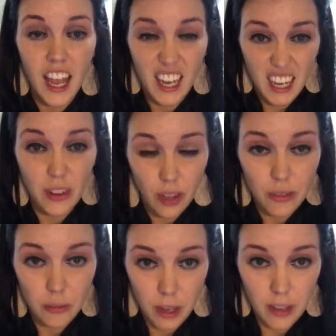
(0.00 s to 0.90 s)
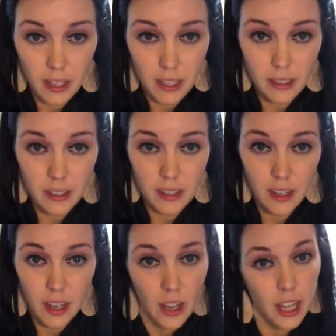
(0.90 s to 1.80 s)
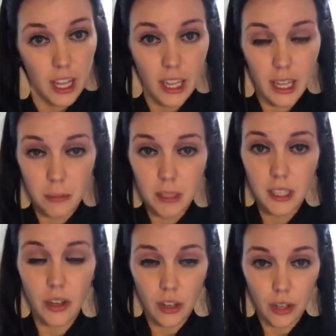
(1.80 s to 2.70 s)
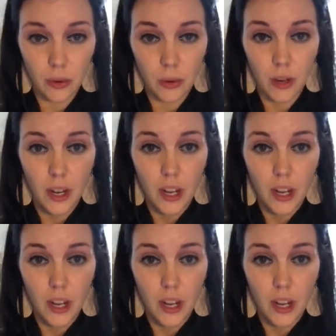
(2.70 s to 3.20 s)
and he loves them out of this. Like, let me tell you,